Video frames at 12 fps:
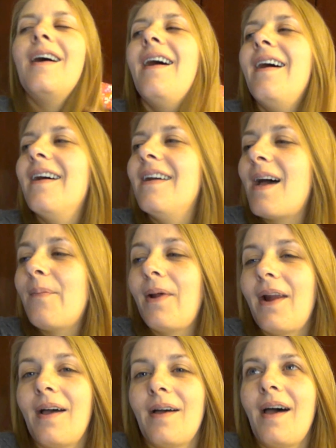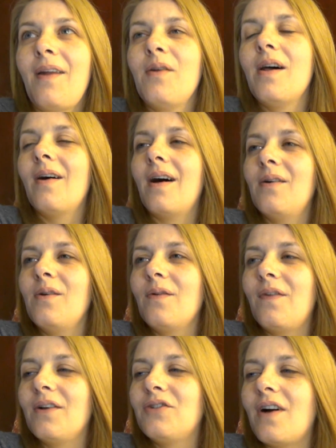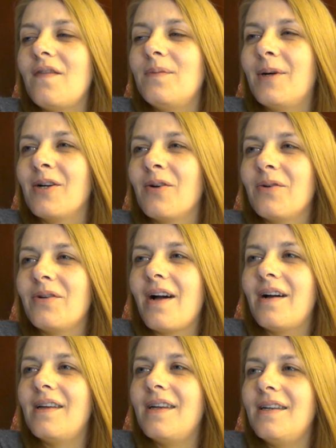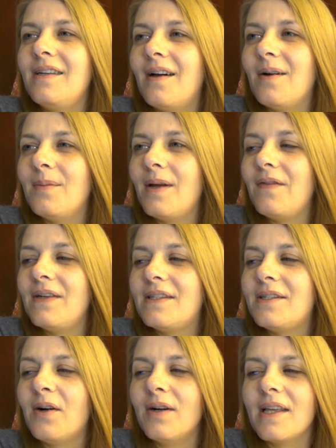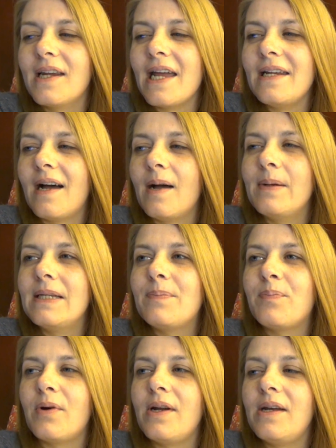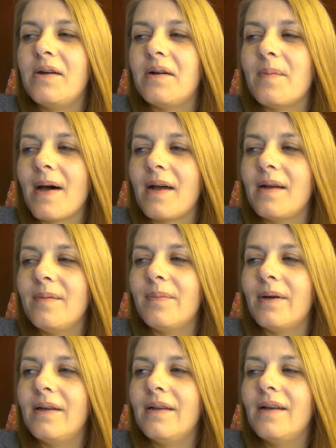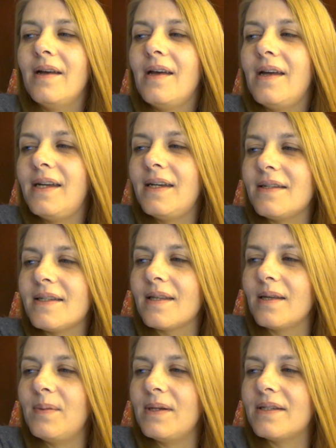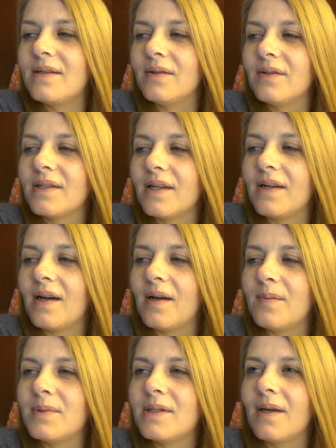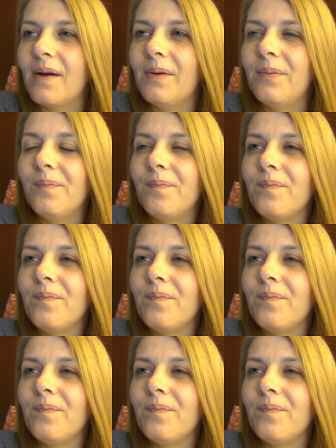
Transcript: And I don't know. I don't know if I'll drive tomorrow or not. He, if it's during the daytime, he's pretty good about it. But he gets sleepy still sometimes. So